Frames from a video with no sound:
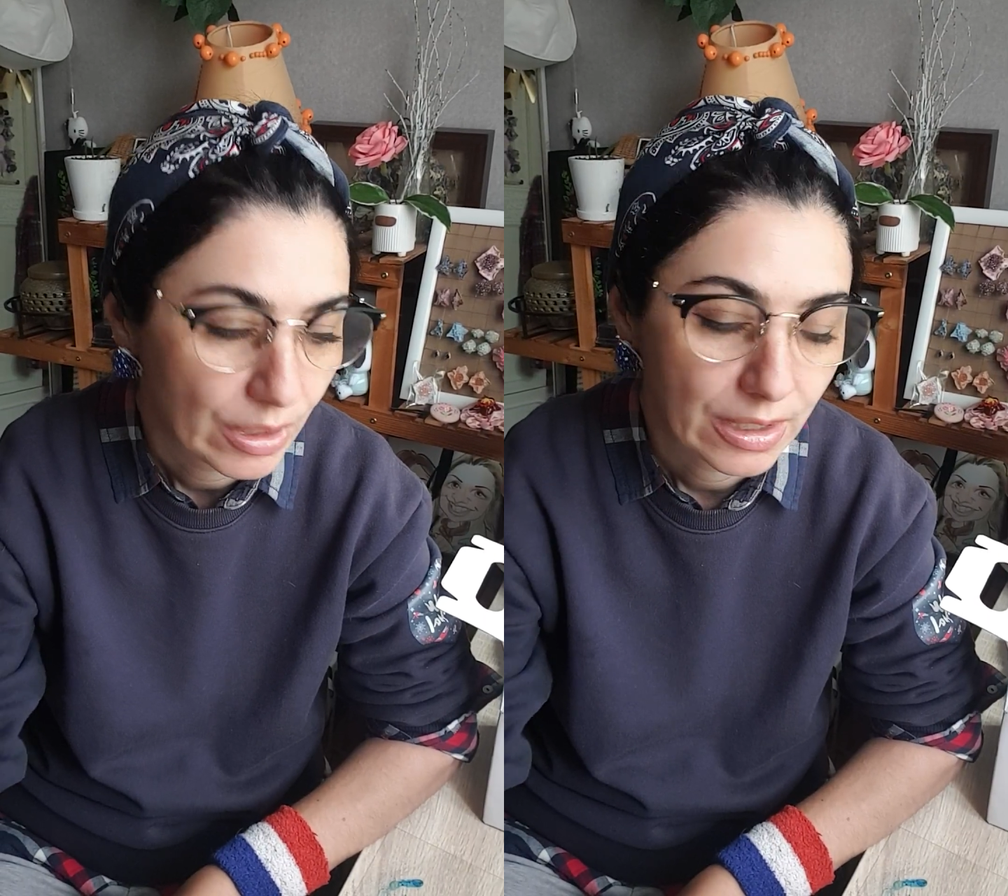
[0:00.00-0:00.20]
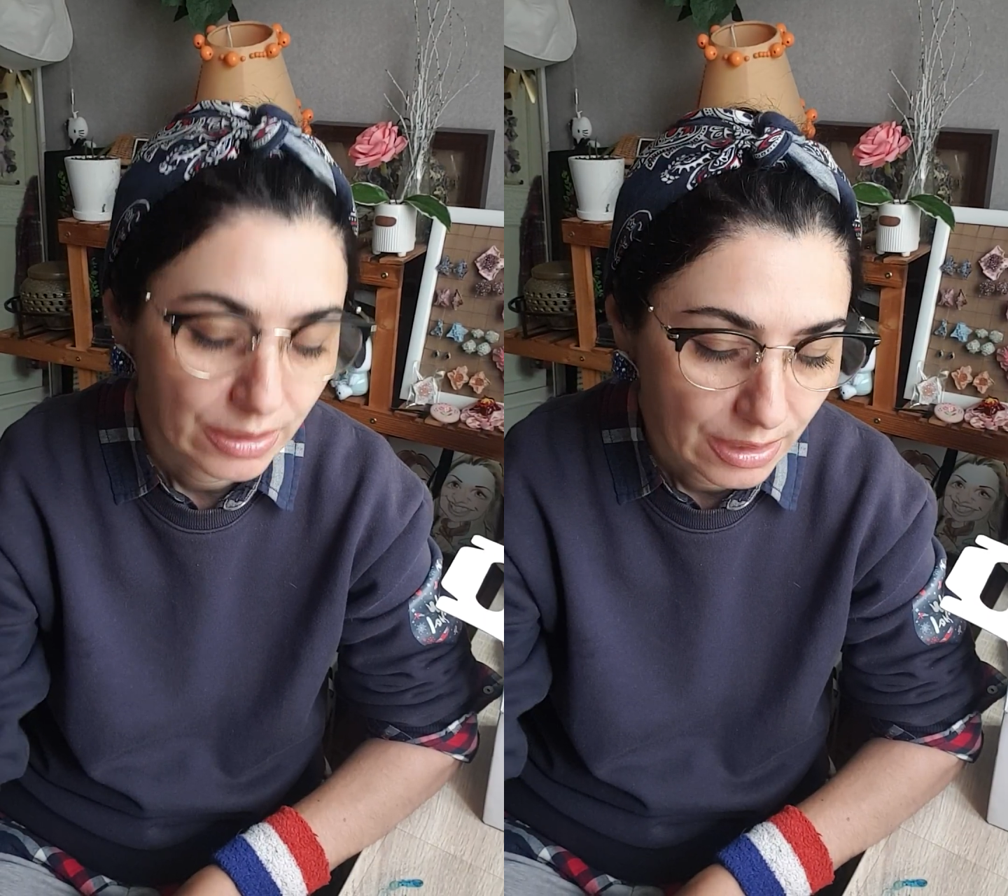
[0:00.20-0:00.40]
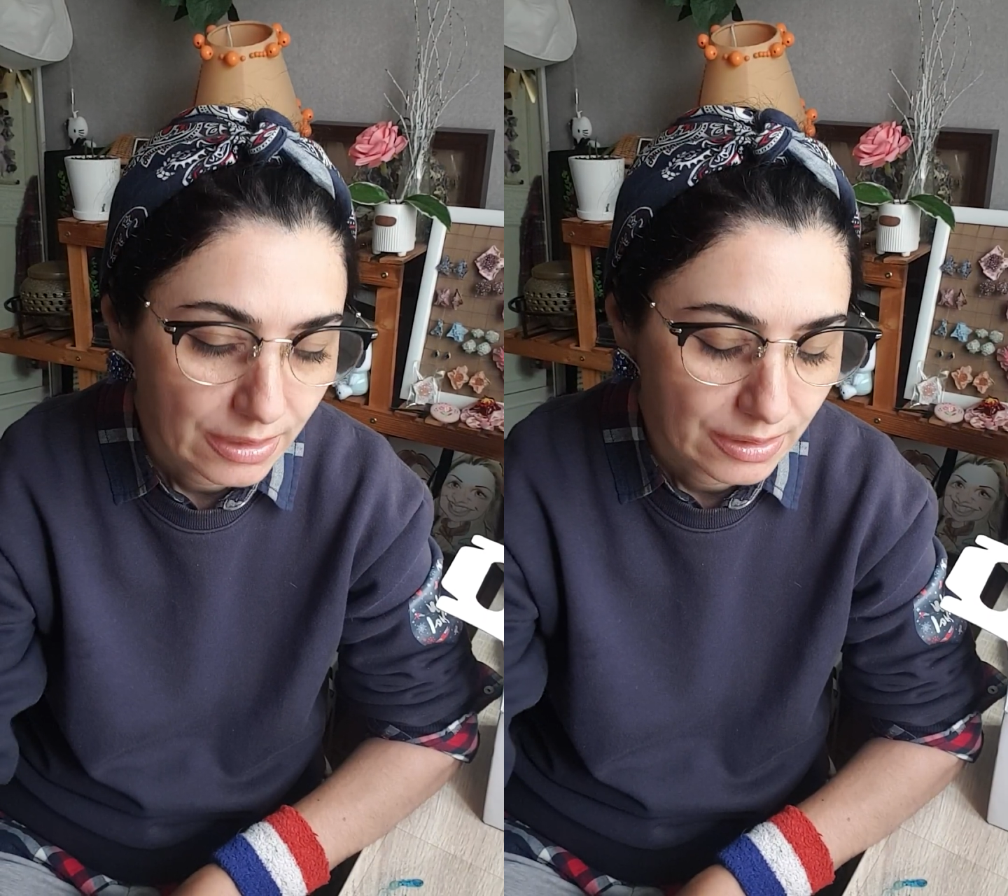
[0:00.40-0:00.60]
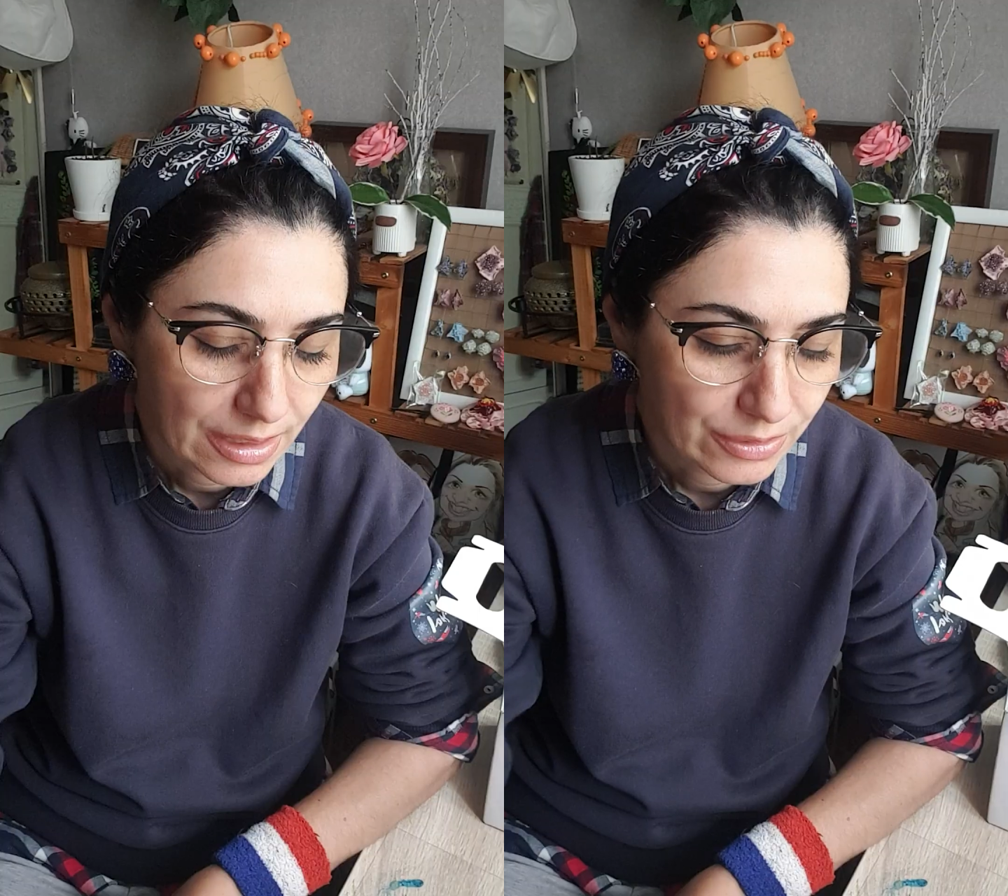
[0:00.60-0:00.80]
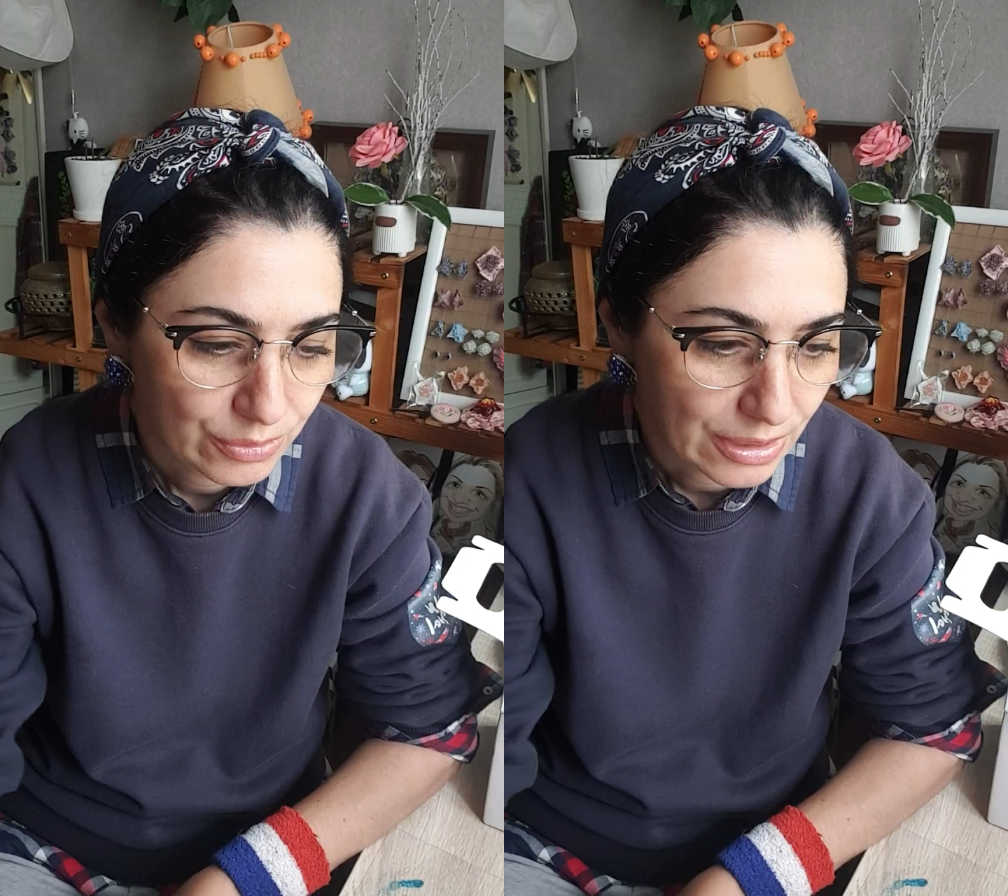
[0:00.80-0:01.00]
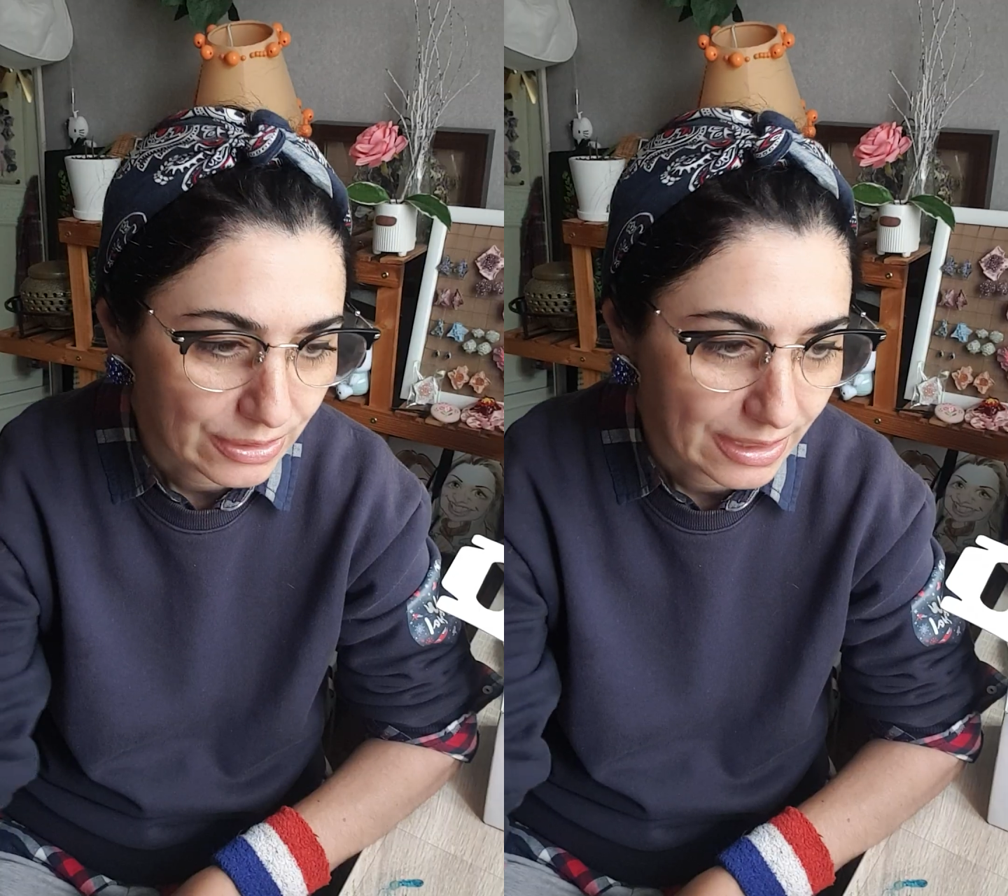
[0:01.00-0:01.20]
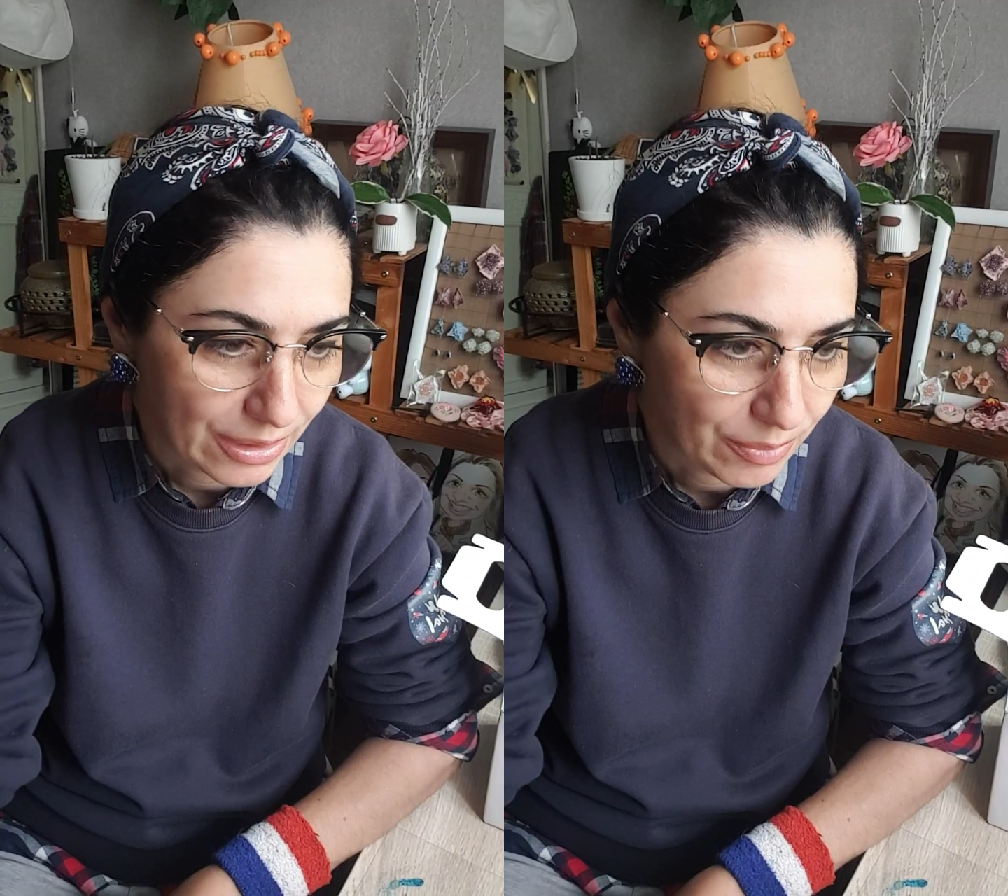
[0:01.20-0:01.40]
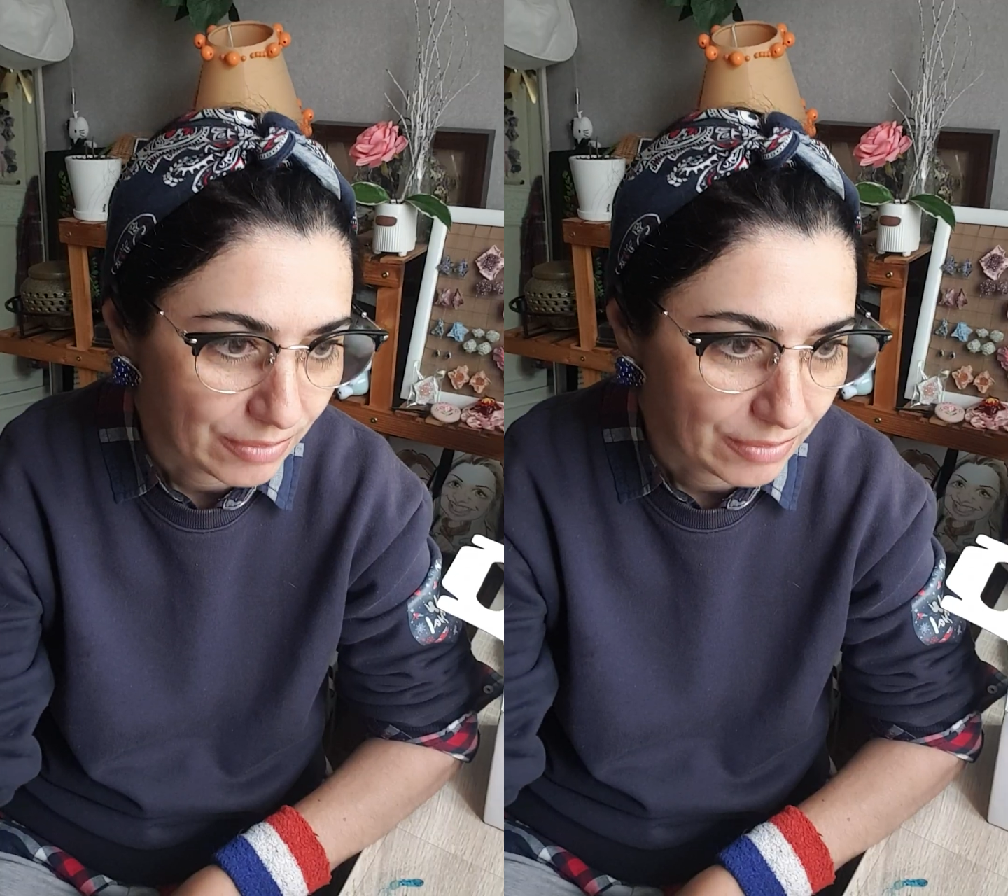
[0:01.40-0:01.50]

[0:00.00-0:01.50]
I do that anyway,